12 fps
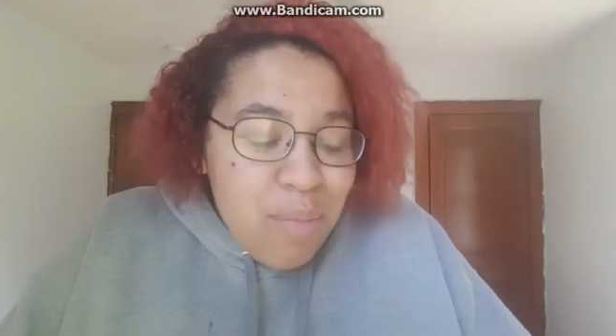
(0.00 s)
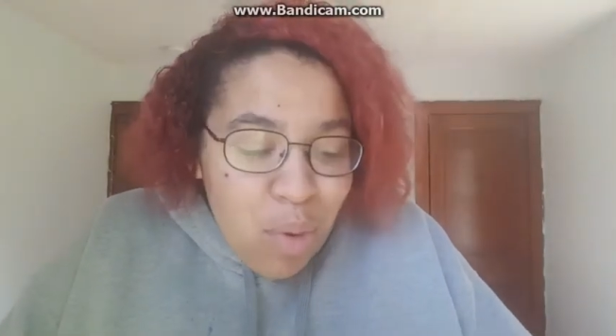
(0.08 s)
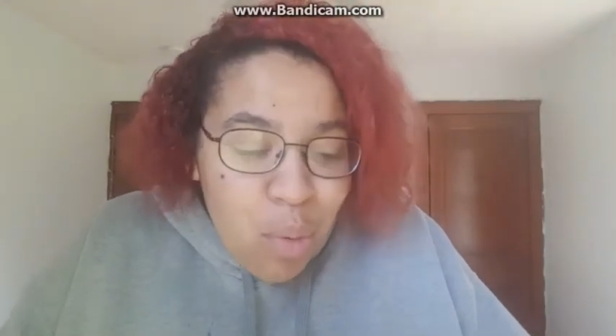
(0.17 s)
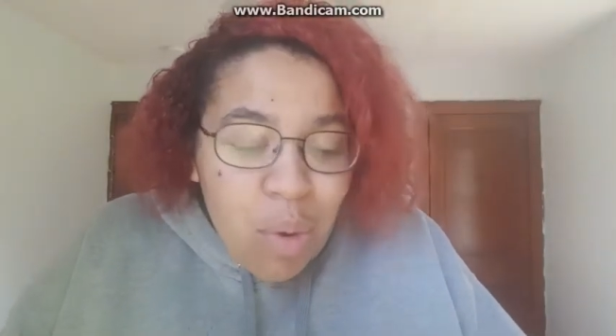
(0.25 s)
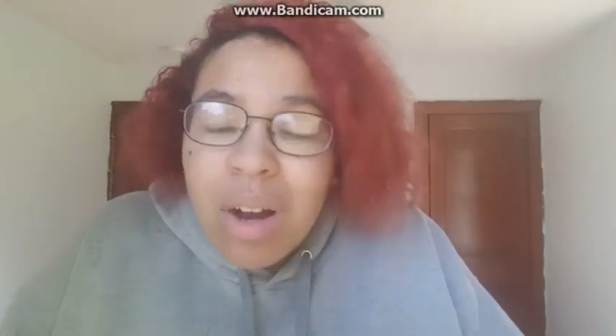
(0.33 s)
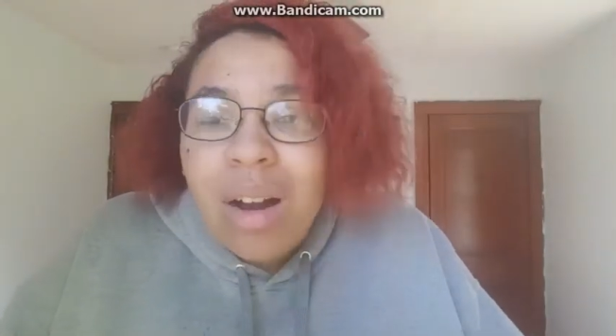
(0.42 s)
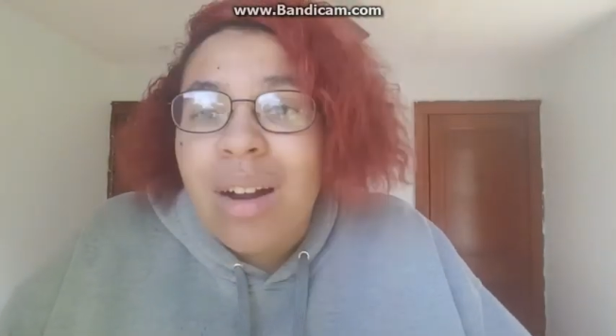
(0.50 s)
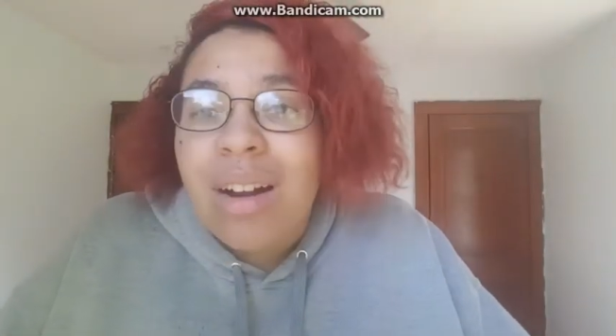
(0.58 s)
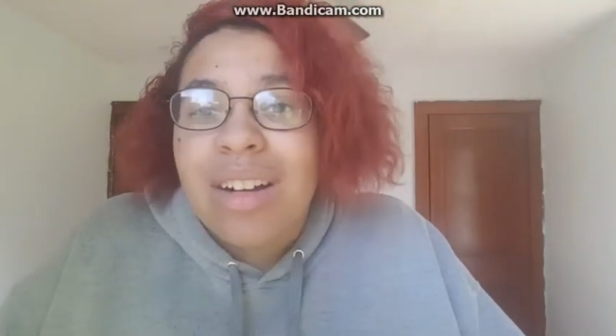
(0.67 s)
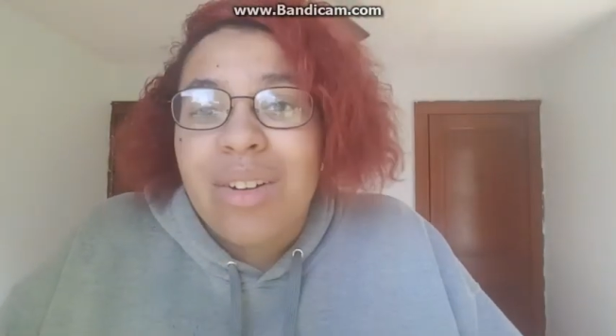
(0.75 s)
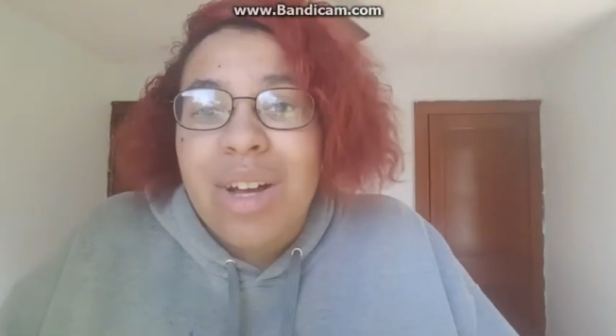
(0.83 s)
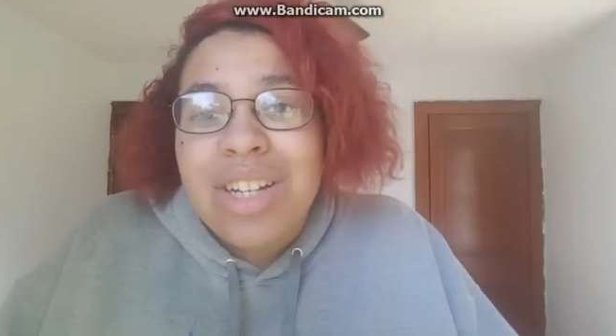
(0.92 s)

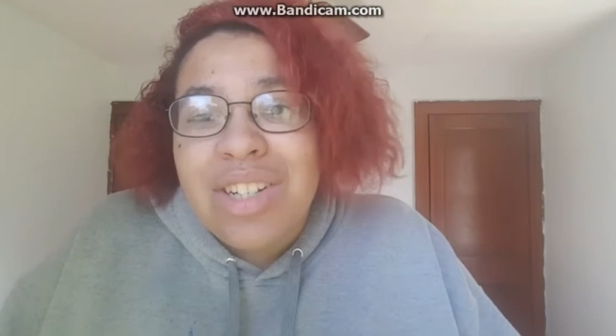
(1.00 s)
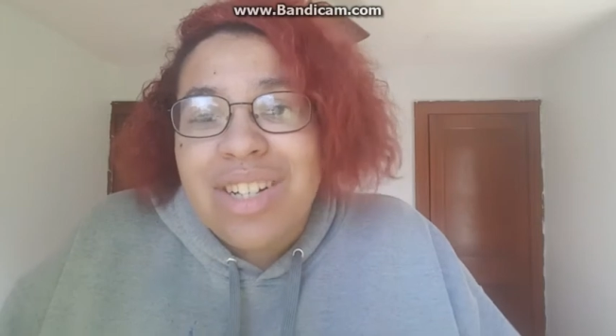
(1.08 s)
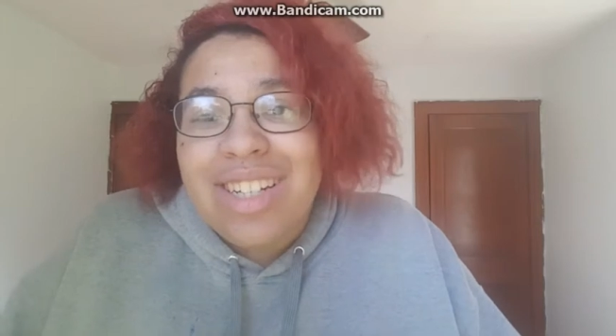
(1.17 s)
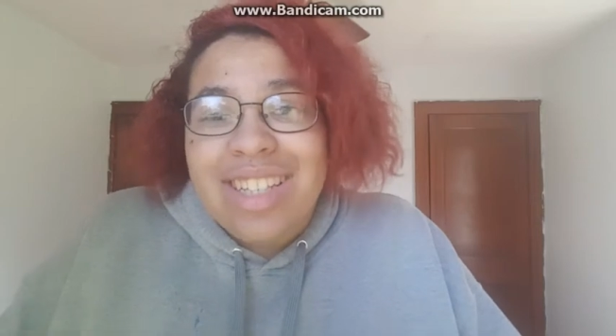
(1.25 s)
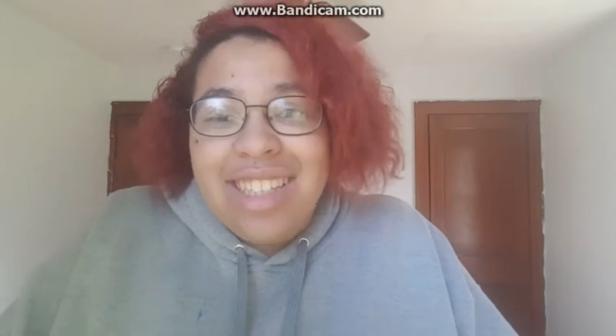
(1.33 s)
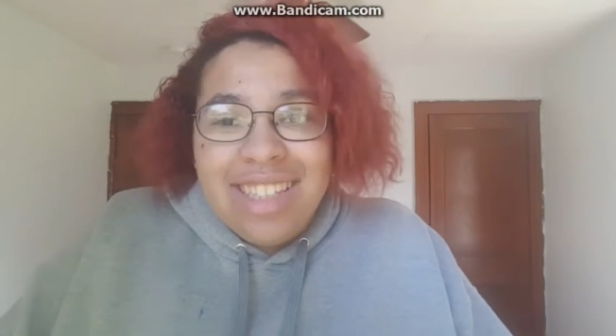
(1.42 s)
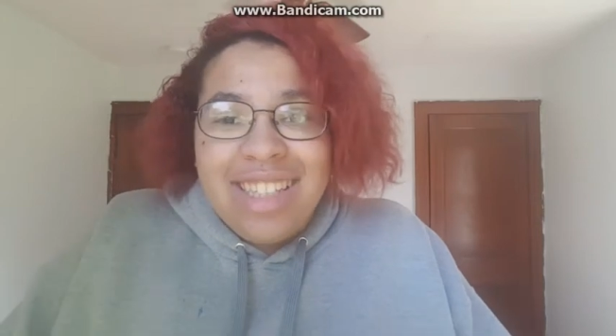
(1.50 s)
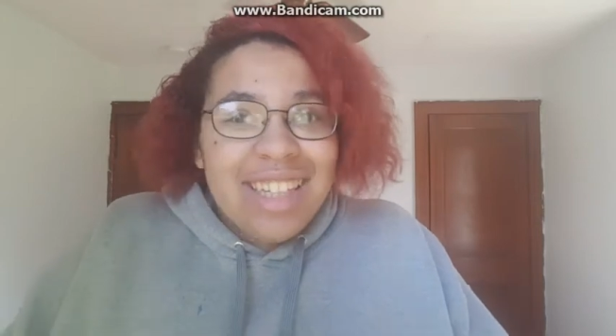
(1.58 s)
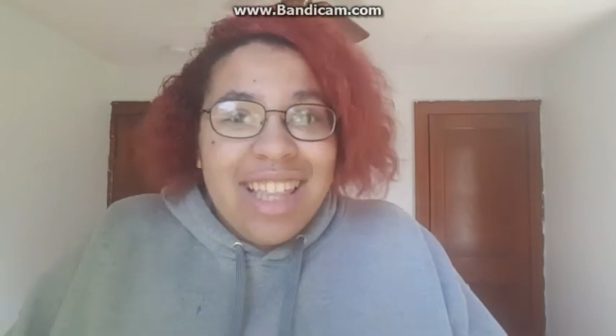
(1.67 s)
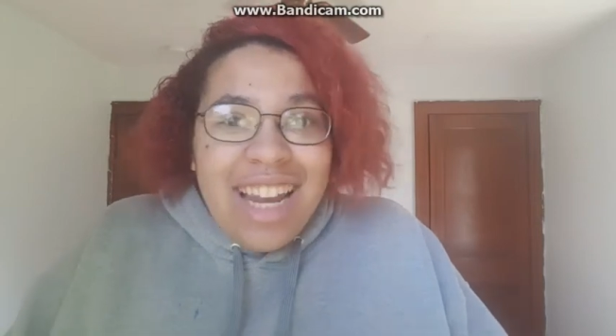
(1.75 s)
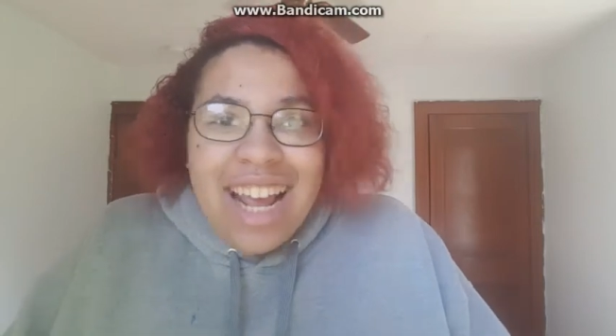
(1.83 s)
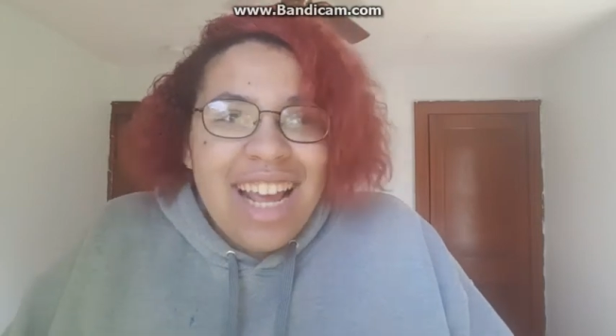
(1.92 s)
more
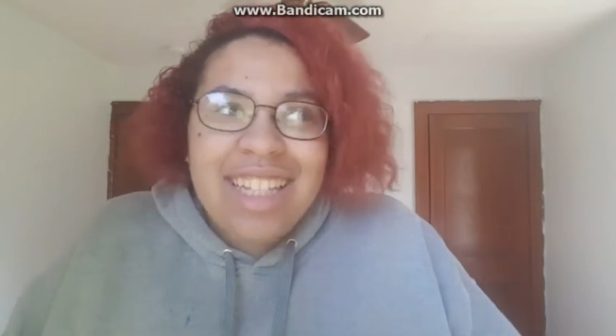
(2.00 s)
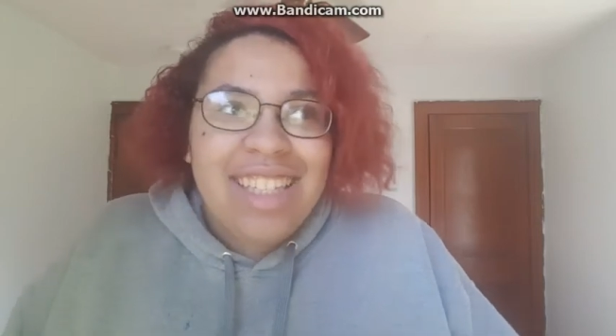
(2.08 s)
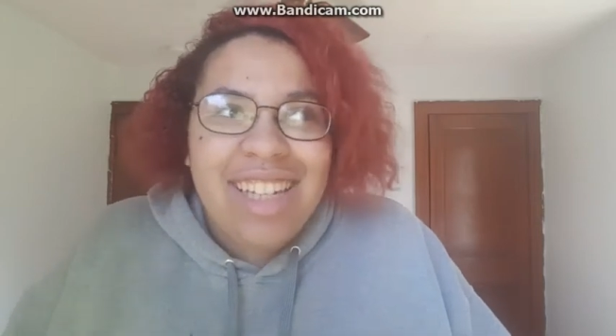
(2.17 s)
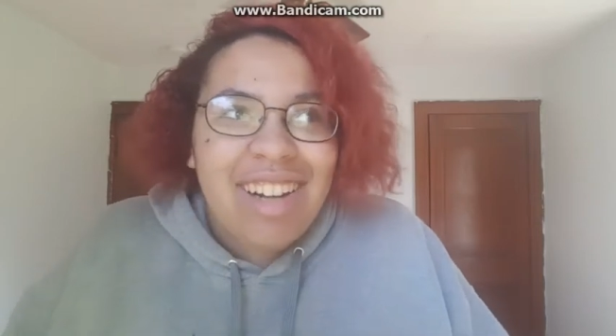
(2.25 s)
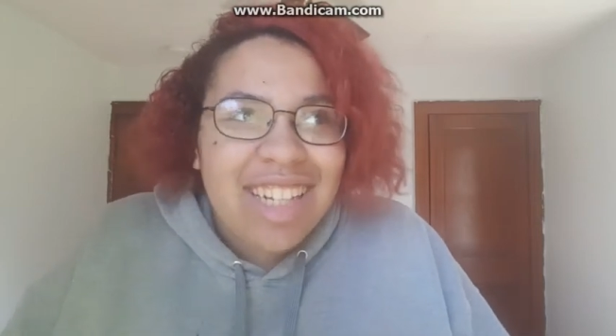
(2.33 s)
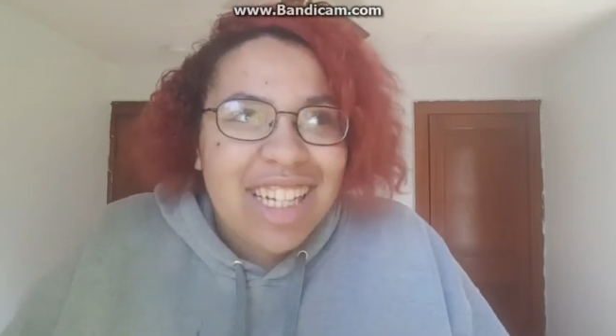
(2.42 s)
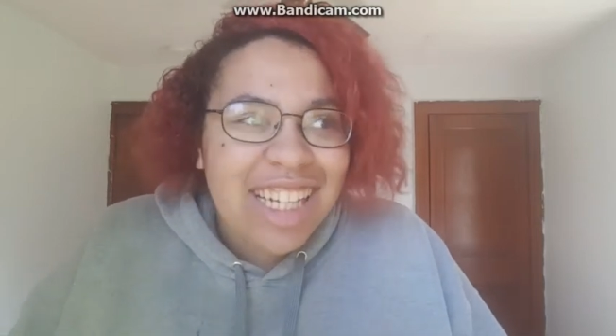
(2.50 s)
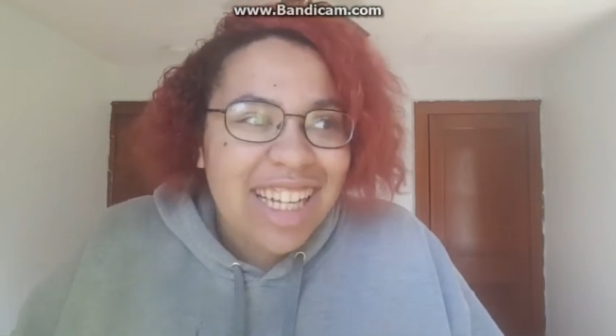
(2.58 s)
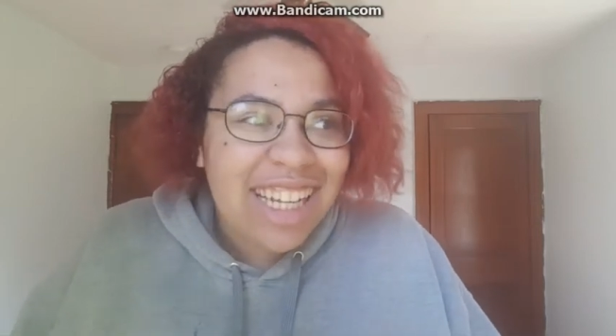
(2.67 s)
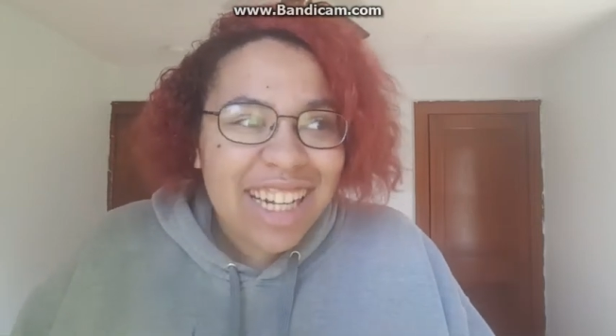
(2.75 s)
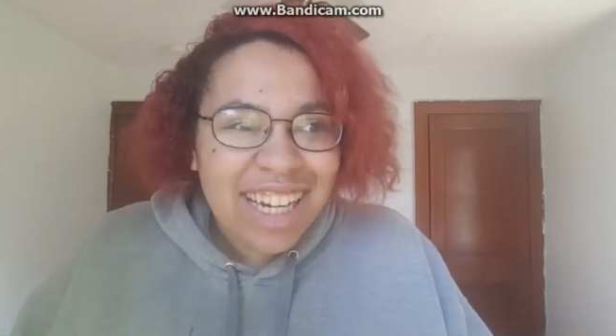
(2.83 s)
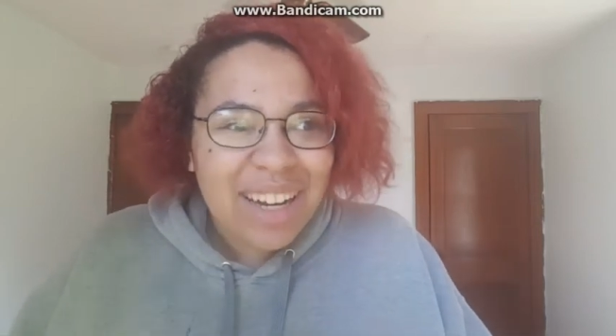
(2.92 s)
questions than answers.